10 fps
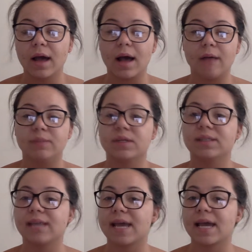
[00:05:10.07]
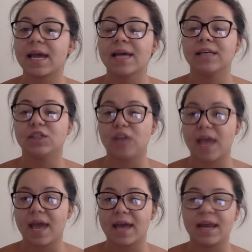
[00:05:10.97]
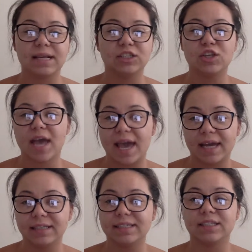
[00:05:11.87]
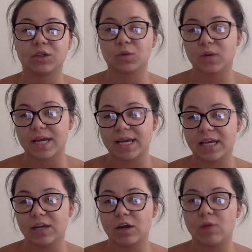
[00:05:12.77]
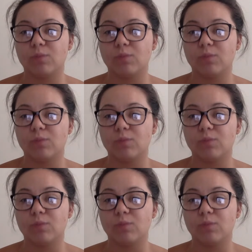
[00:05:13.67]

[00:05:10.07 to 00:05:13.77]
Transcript: So let's say Jan and Jake disagree.